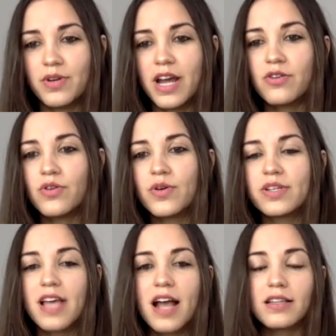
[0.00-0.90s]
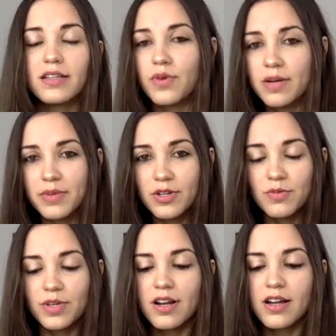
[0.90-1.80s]
And I don't know exactly what I'm going to
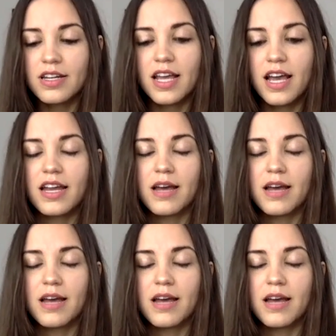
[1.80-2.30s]
read on yet.